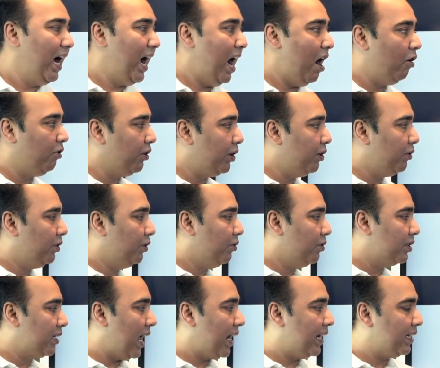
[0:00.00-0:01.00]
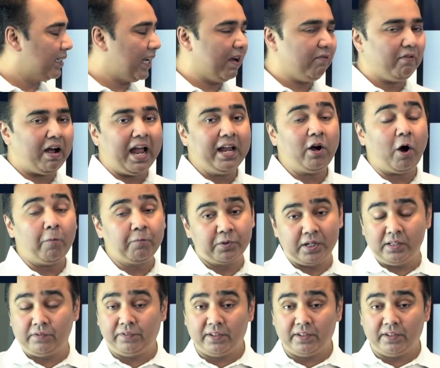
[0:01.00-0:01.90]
how do you use RSI? Why options?